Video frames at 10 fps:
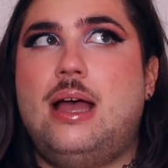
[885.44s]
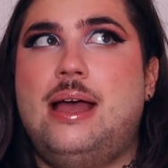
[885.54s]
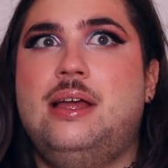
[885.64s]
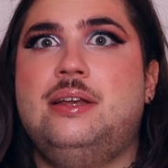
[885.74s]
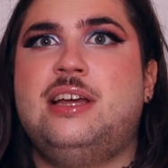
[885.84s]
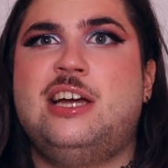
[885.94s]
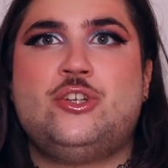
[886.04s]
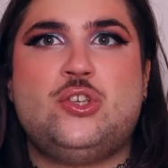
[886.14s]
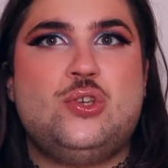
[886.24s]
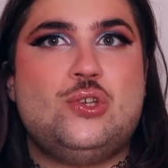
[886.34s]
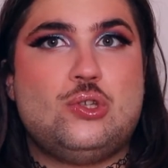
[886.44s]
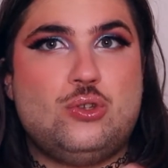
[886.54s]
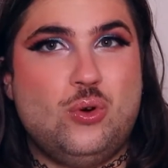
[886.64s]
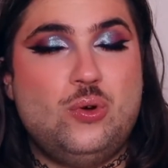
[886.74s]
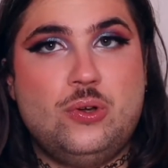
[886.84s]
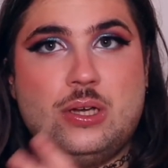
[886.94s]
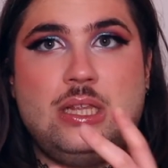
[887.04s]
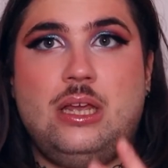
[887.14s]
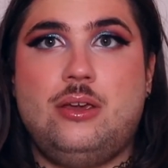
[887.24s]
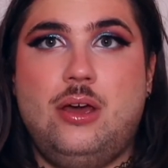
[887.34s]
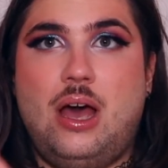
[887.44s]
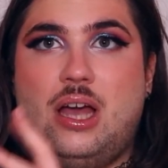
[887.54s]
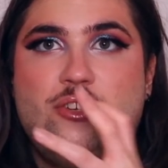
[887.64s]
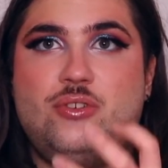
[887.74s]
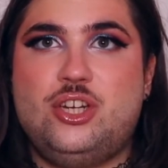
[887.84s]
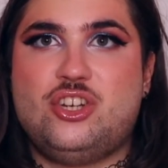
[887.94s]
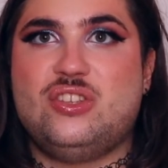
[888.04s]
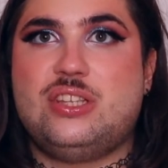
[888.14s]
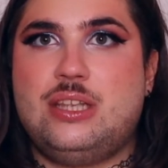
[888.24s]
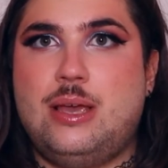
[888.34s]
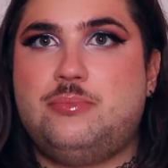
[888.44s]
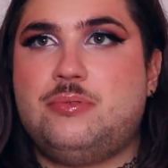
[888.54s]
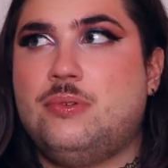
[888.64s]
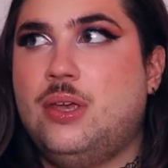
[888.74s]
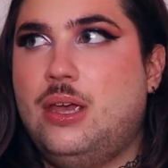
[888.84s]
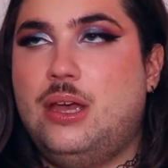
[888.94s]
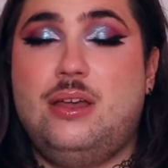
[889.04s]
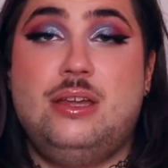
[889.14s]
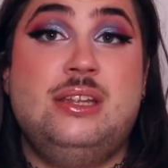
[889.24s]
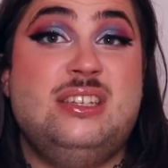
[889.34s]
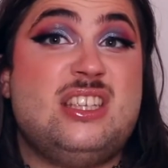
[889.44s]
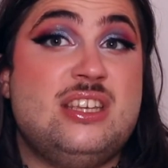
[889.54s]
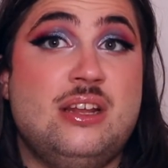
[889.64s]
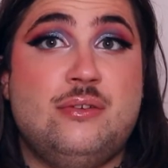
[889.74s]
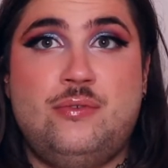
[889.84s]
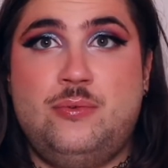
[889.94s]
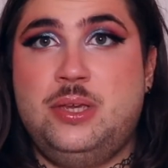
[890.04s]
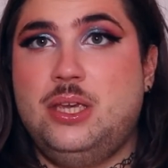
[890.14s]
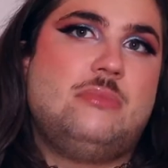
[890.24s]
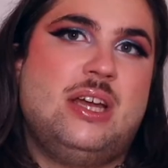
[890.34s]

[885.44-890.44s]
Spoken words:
And I just use toner as like a hydration step, and it's enough for me.